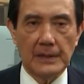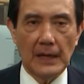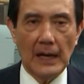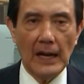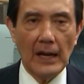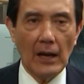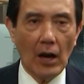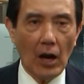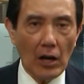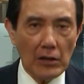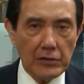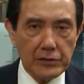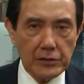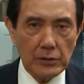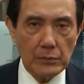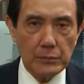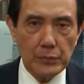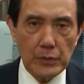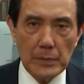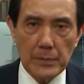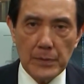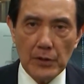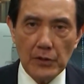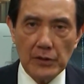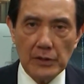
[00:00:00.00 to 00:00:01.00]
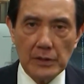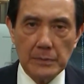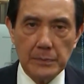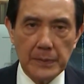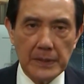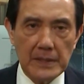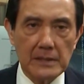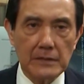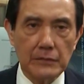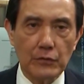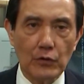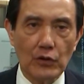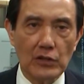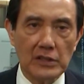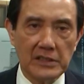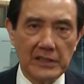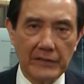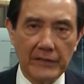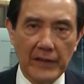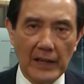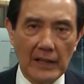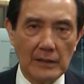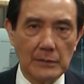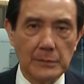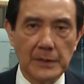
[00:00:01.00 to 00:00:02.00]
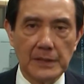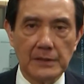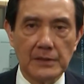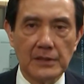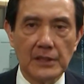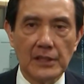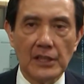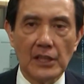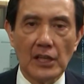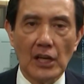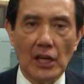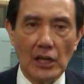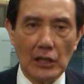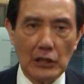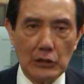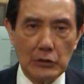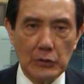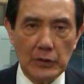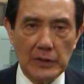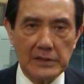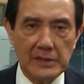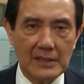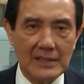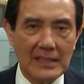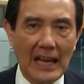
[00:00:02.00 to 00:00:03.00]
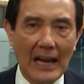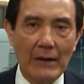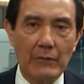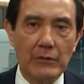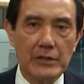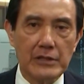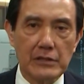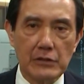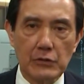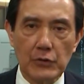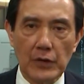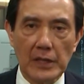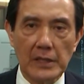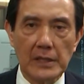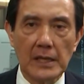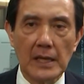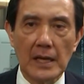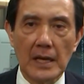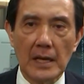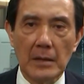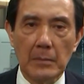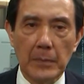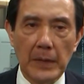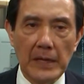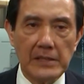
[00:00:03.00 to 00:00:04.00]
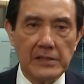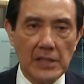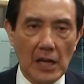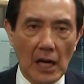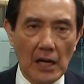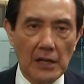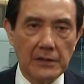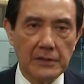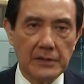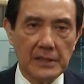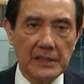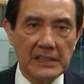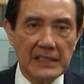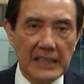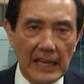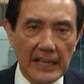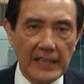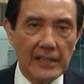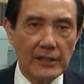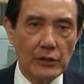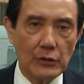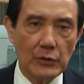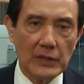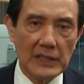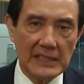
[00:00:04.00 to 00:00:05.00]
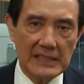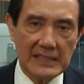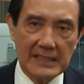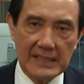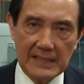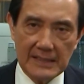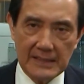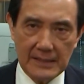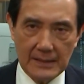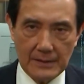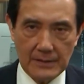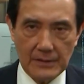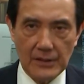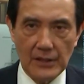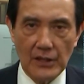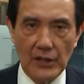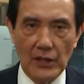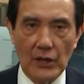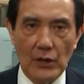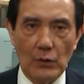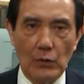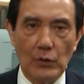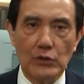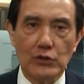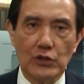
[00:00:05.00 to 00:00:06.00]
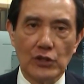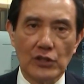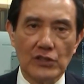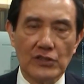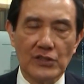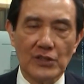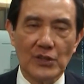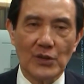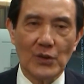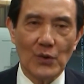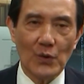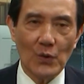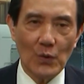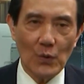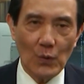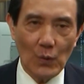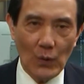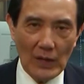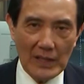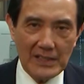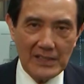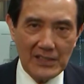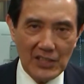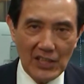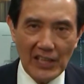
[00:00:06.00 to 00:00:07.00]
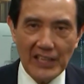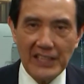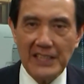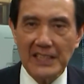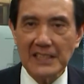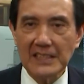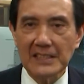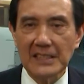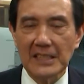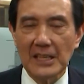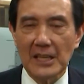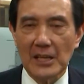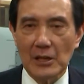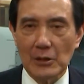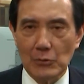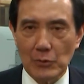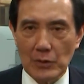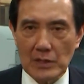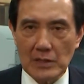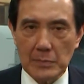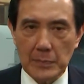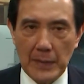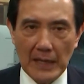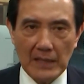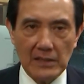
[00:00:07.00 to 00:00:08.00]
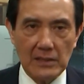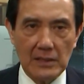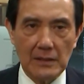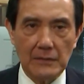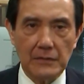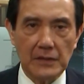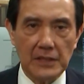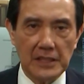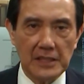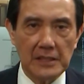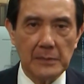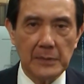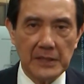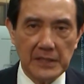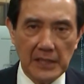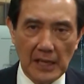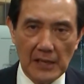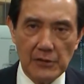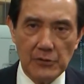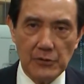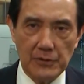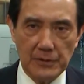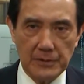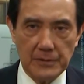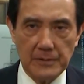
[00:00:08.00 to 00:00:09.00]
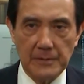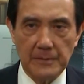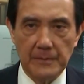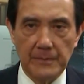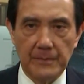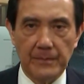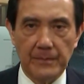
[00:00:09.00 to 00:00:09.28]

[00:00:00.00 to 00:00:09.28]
I also promoted peaceful development across the Taiwan Strait based on the 92 Consensus, which is one China, respective interpretations.